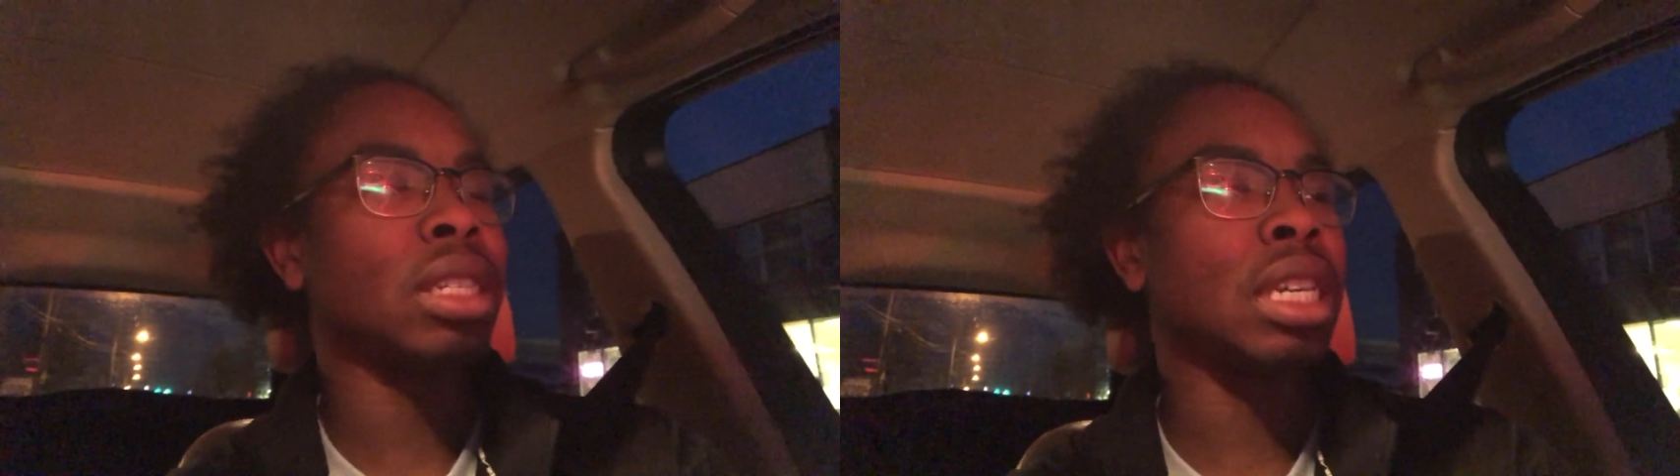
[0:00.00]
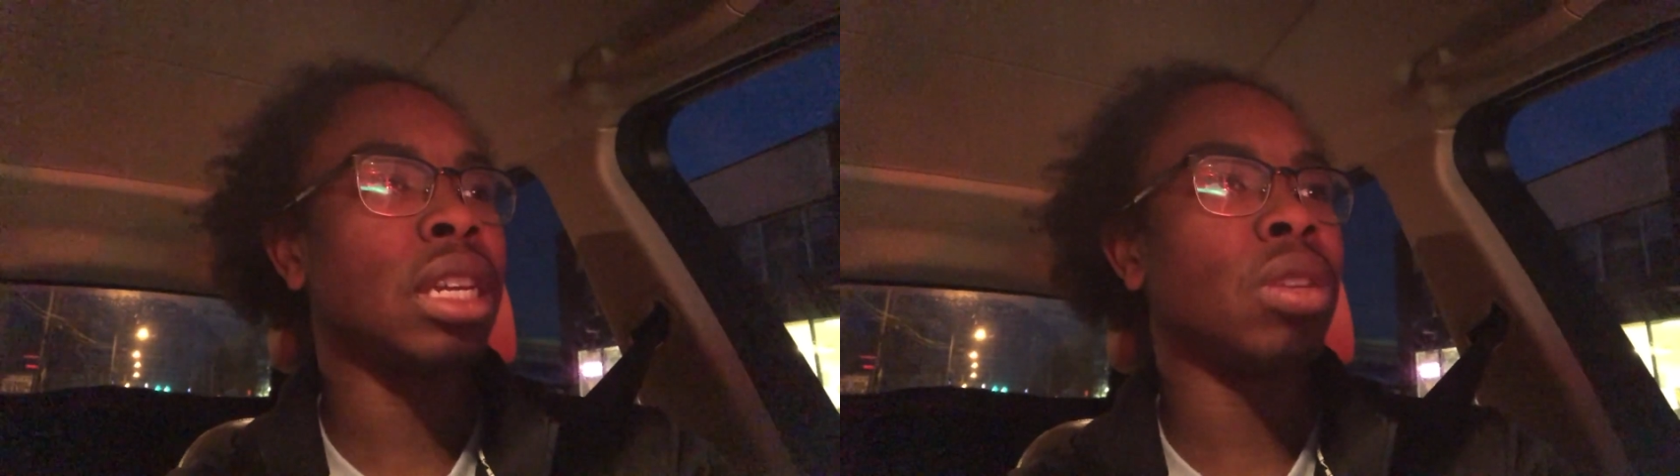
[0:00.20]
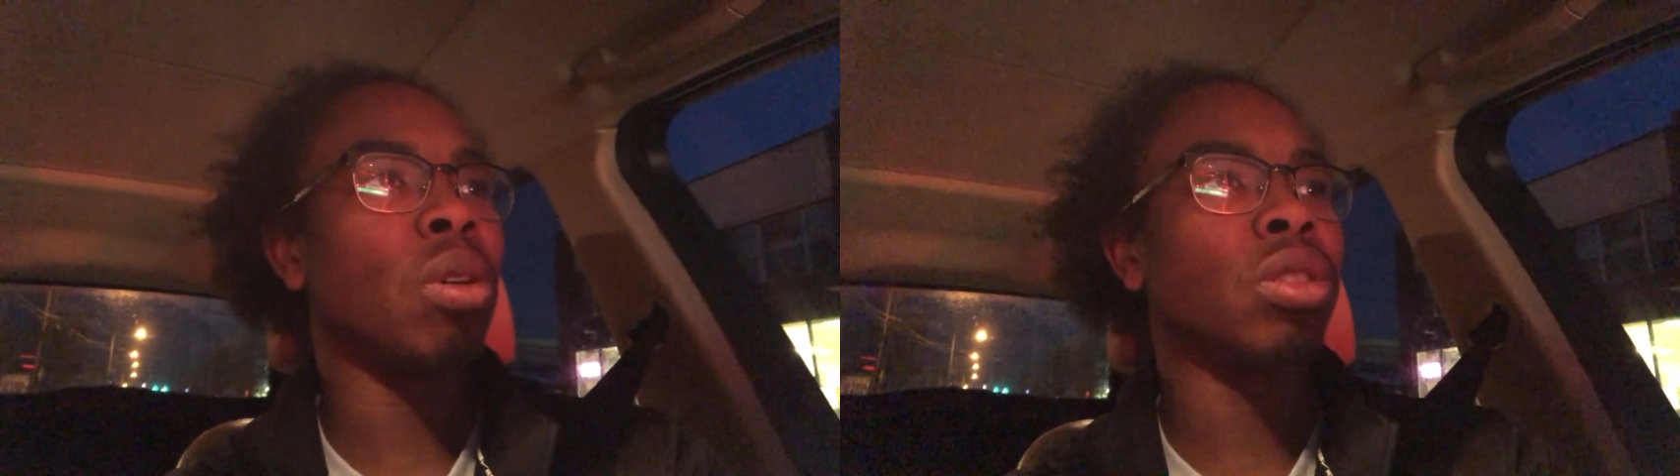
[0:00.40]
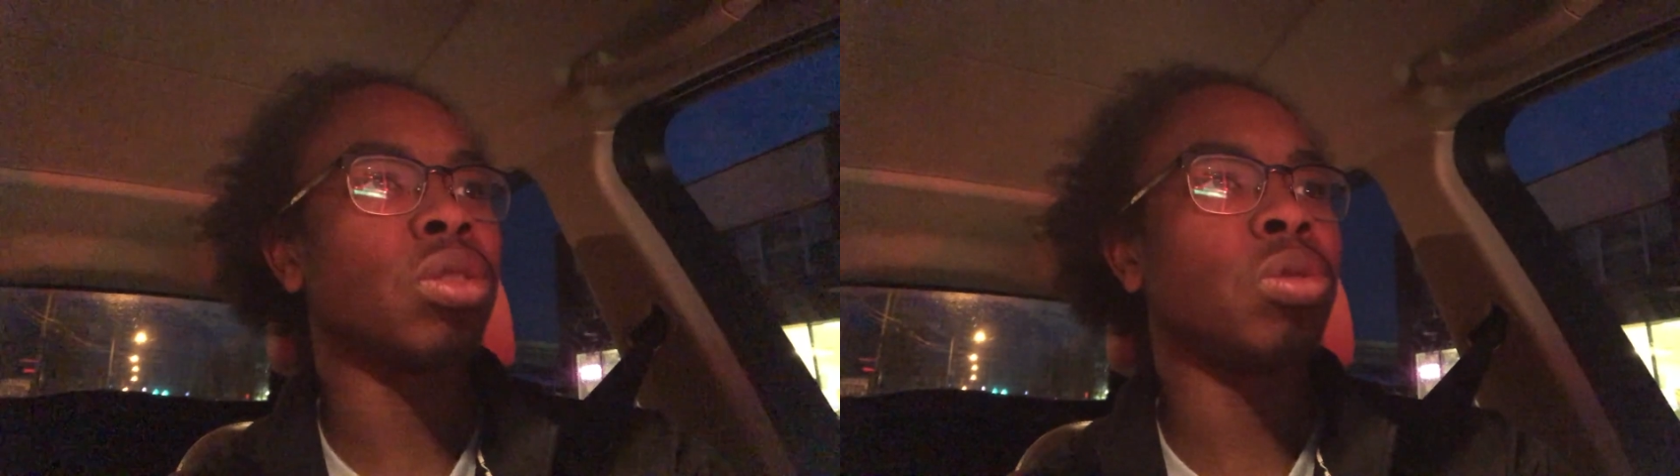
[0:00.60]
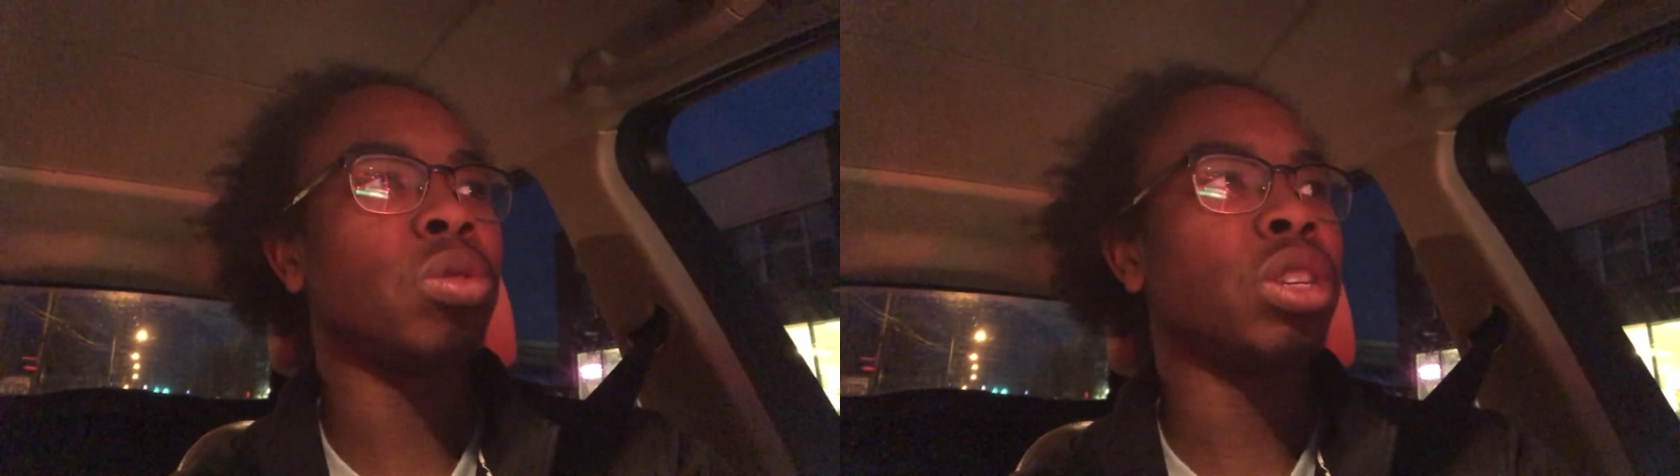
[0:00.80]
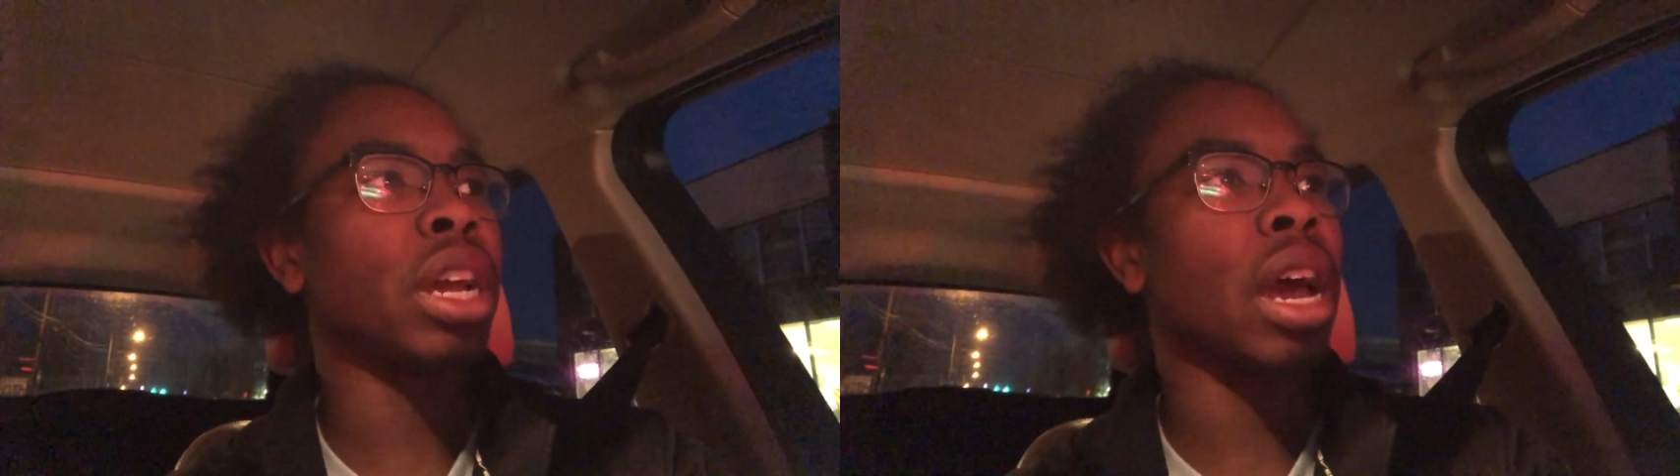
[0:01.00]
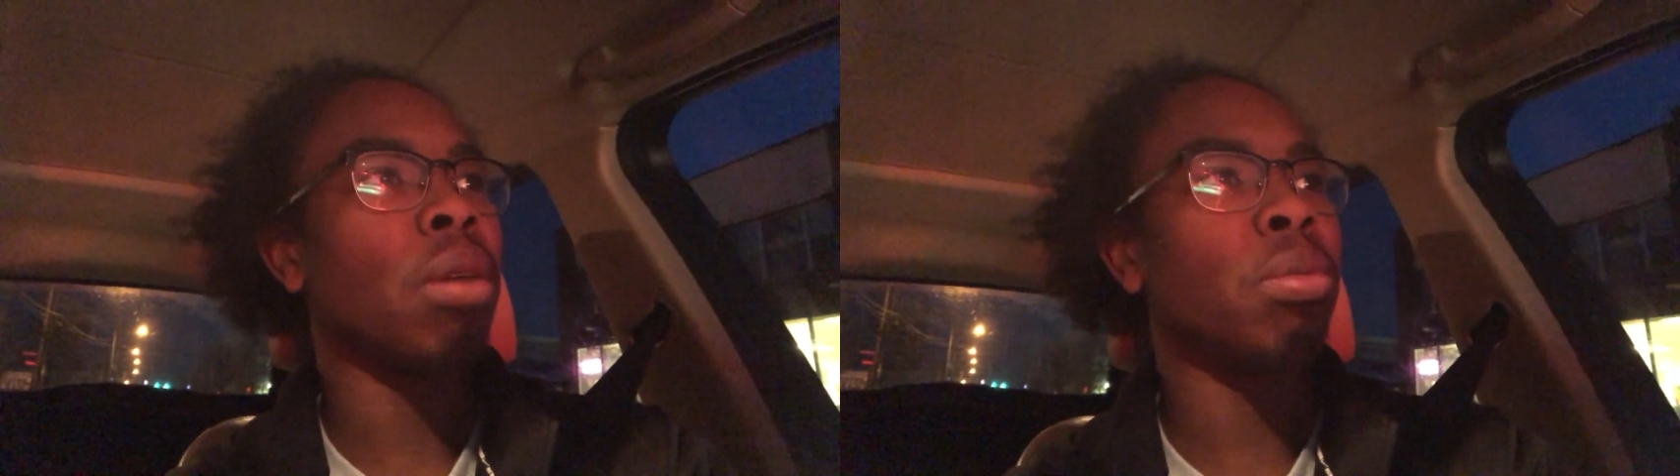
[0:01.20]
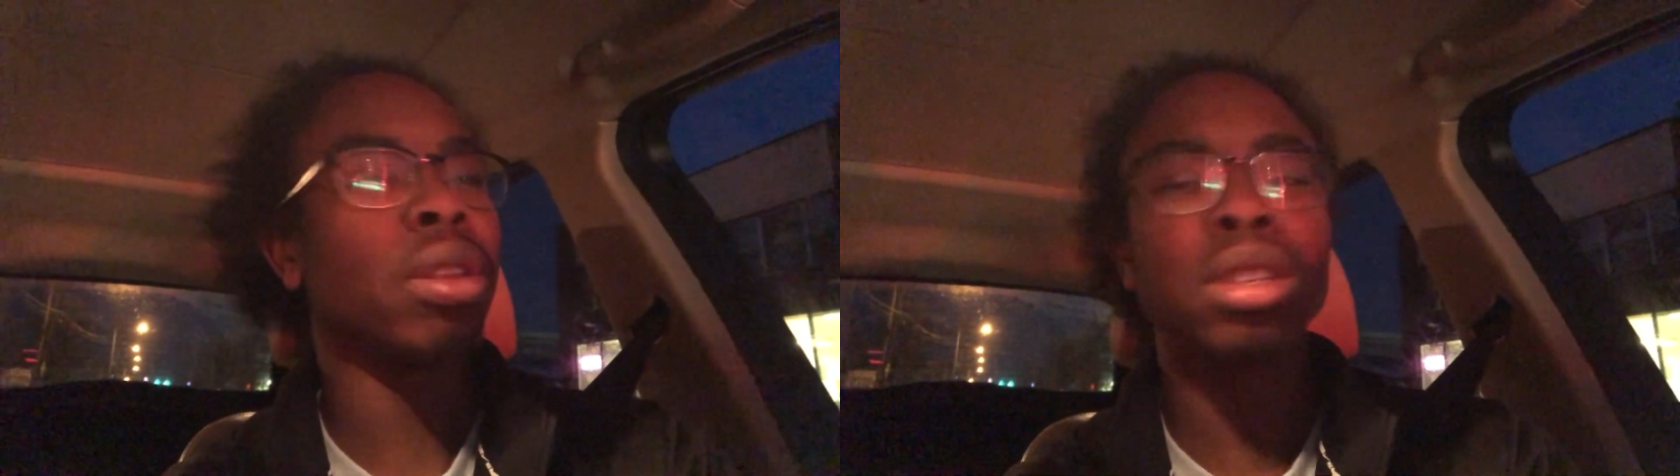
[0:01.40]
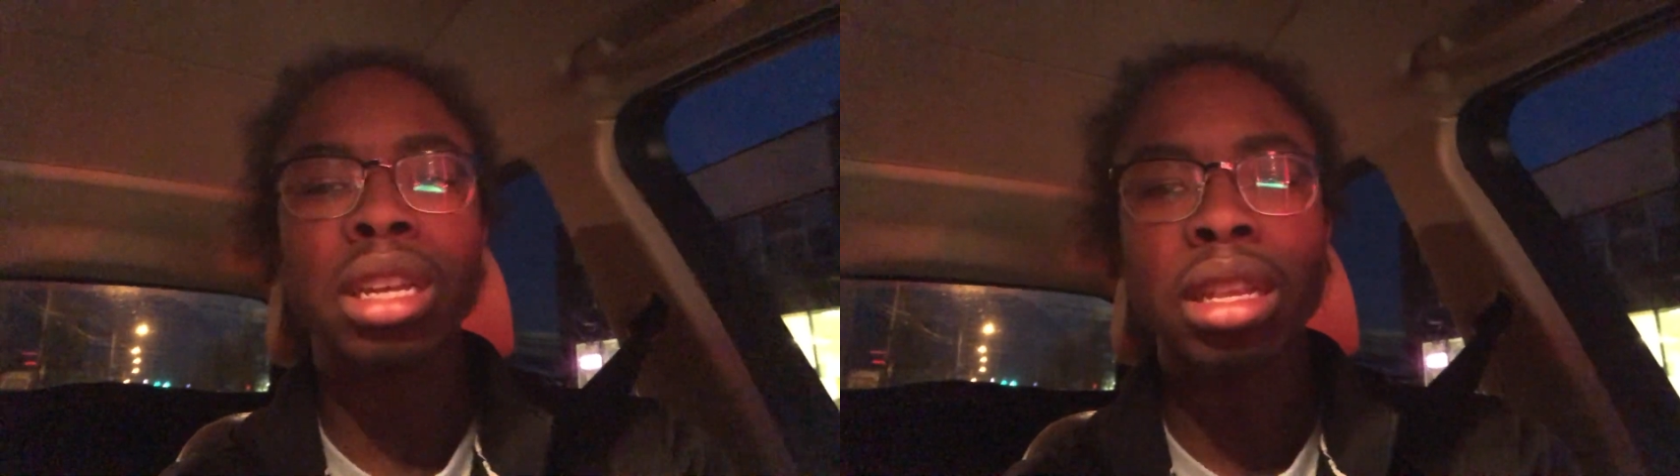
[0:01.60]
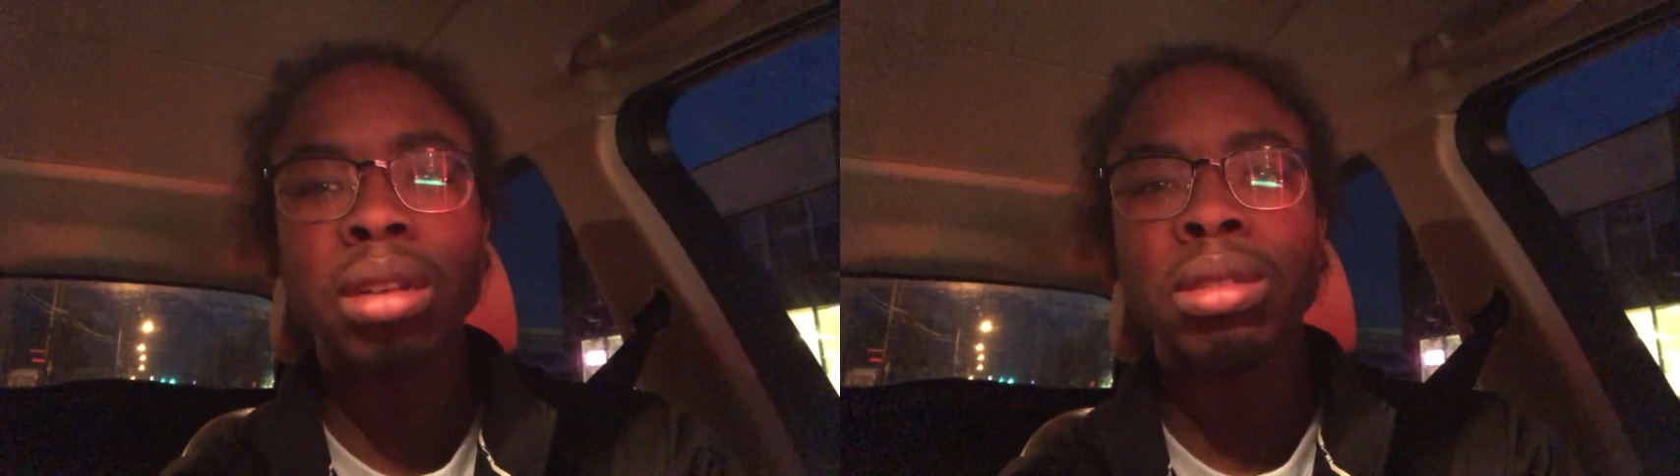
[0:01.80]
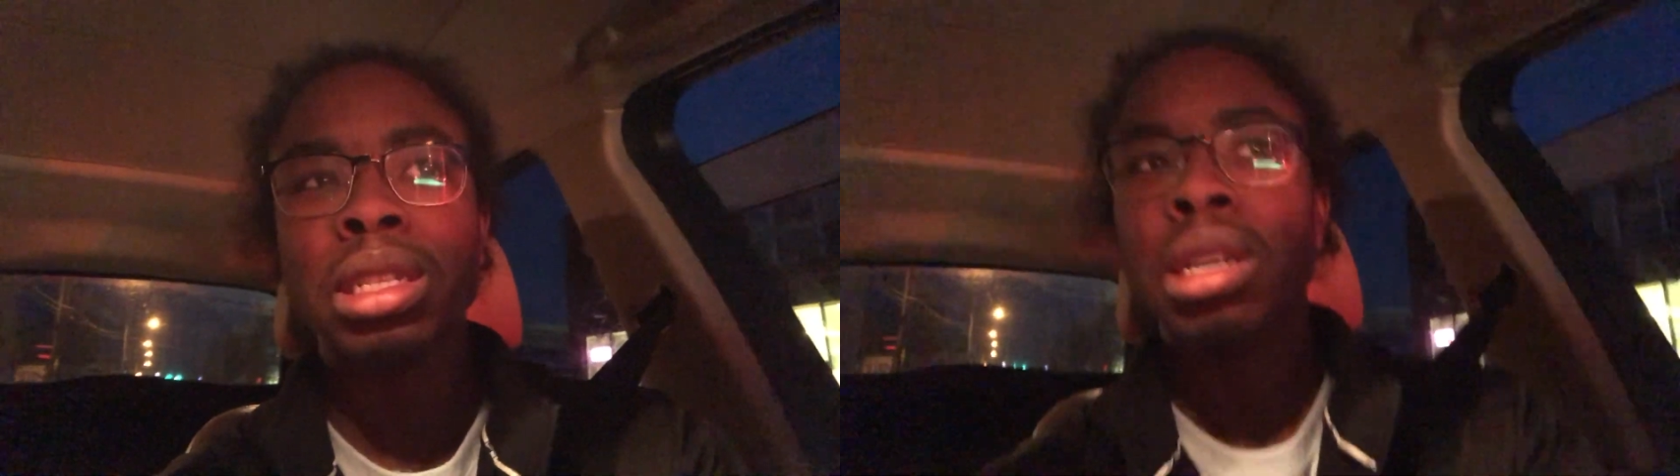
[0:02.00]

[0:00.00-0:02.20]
and you also check out brothers leather